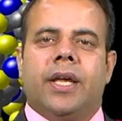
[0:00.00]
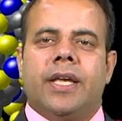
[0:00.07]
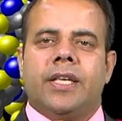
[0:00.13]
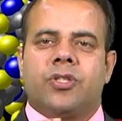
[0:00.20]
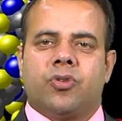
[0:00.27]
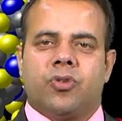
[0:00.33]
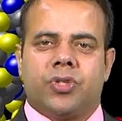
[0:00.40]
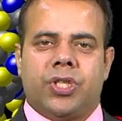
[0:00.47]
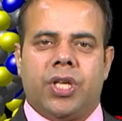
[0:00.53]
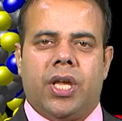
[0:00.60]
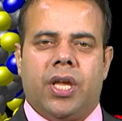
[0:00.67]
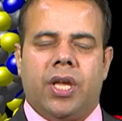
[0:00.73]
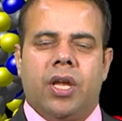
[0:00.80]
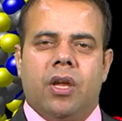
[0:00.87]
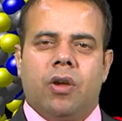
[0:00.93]
is to
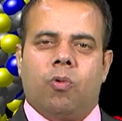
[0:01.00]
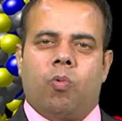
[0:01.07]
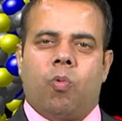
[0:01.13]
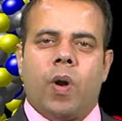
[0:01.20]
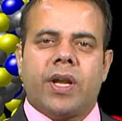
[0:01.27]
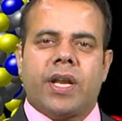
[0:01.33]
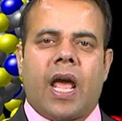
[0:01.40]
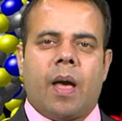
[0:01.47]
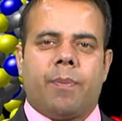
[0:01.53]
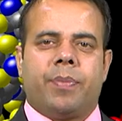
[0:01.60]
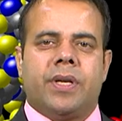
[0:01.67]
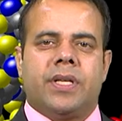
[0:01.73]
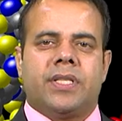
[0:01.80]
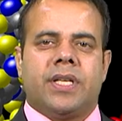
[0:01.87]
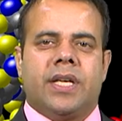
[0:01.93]
see what
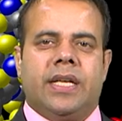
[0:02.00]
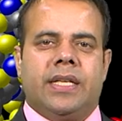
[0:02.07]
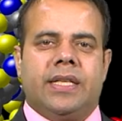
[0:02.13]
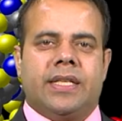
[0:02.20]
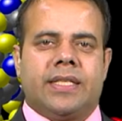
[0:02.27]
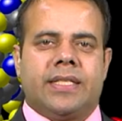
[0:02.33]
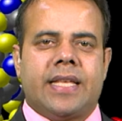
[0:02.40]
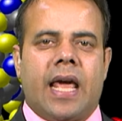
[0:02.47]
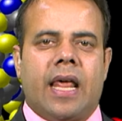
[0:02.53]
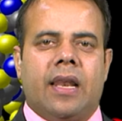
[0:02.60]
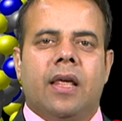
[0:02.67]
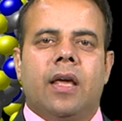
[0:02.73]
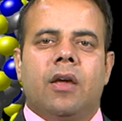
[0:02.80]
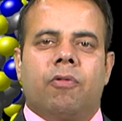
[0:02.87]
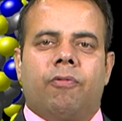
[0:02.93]
happens in the
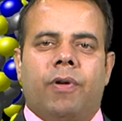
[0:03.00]
cell